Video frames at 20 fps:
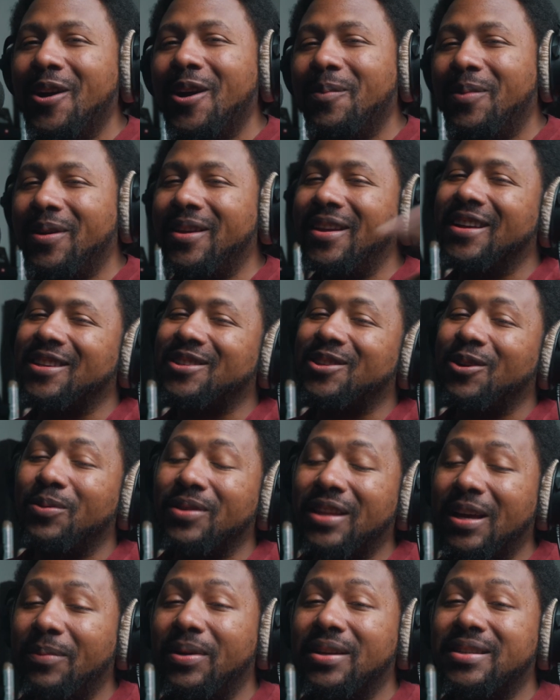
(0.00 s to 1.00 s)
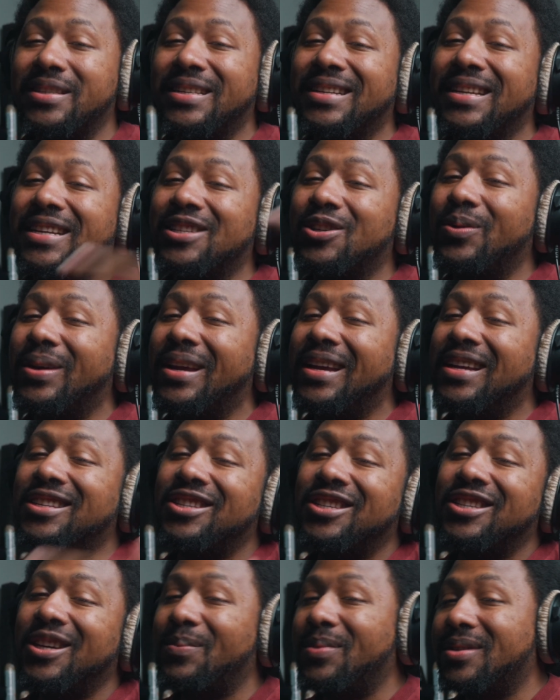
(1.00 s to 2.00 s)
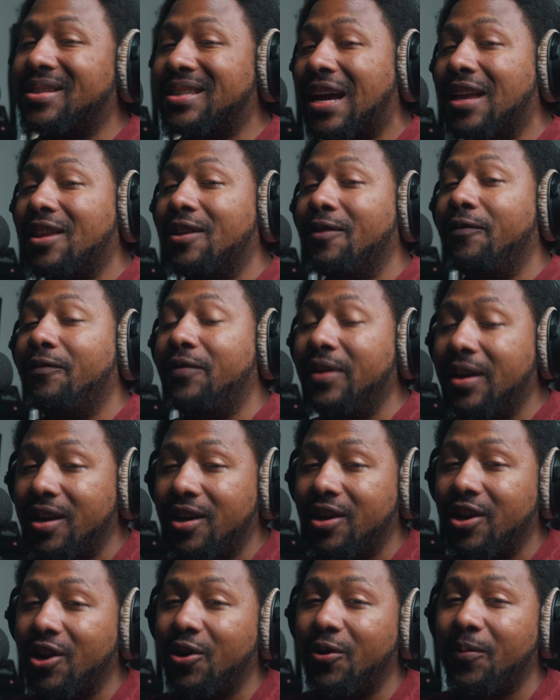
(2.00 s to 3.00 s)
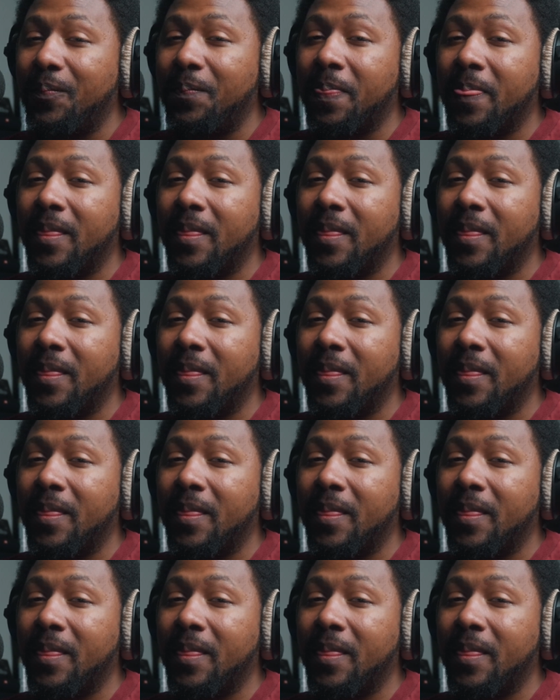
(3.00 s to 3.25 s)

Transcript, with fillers: but yeah so with that being said let's go ahead and jump inside the video I'm